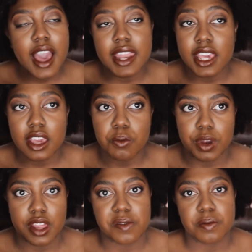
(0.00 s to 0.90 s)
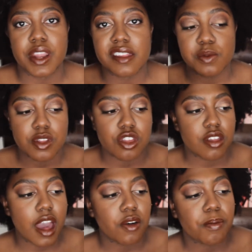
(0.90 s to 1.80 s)
didn't get rid of, but I
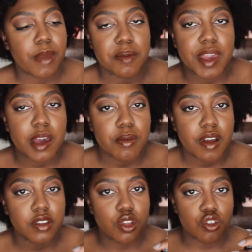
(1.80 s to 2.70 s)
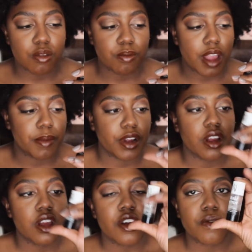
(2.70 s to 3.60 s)
switched out my Makeup Revolution
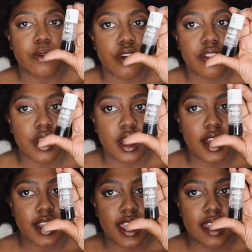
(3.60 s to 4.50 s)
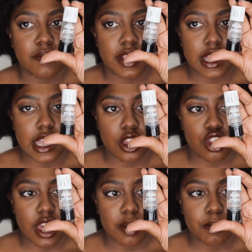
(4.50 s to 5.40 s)
primer for the KVD
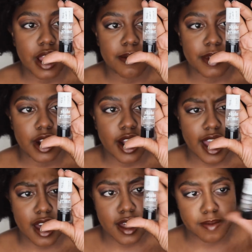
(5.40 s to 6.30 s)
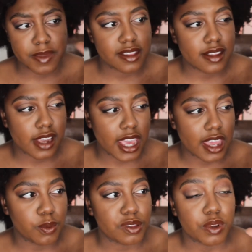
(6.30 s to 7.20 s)
Shake Primer. This
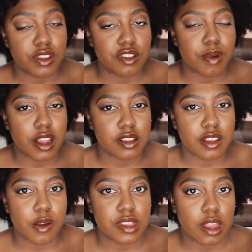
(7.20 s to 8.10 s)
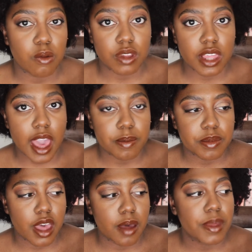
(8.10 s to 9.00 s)
again was one of those products that was like really
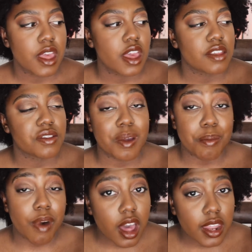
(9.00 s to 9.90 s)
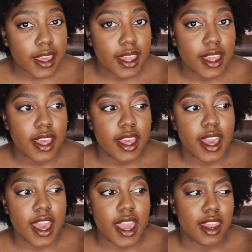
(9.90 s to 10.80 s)
hyped up, so I bought it
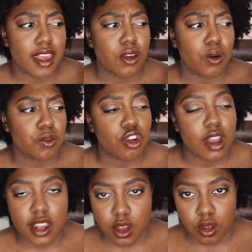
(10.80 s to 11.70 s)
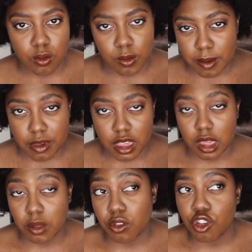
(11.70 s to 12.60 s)
and I tried it
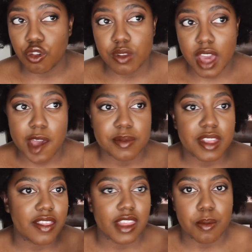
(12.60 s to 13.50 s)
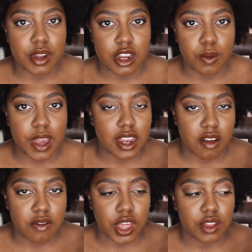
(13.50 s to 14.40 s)
maybe 2 times and then I put it away and
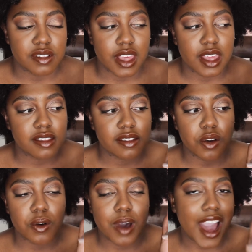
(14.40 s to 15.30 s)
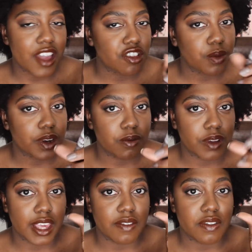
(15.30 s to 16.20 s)
never used it. So I just want to
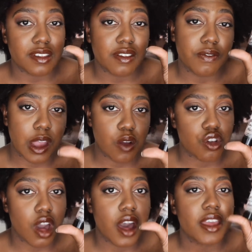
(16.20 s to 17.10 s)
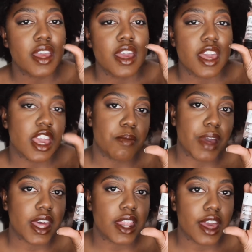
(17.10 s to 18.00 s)
really give this a fair shot in
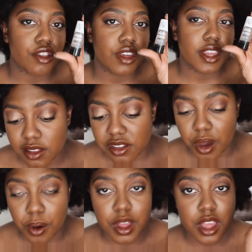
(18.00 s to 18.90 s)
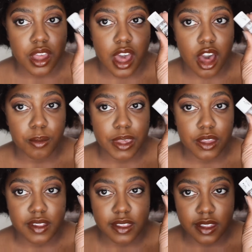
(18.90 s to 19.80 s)
my collection, so I'll be
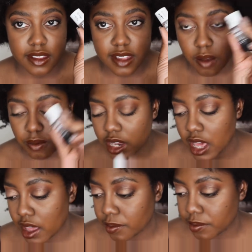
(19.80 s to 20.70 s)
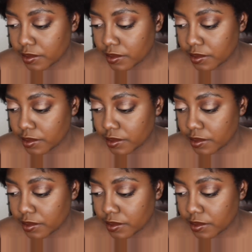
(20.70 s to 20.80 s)
using this every day.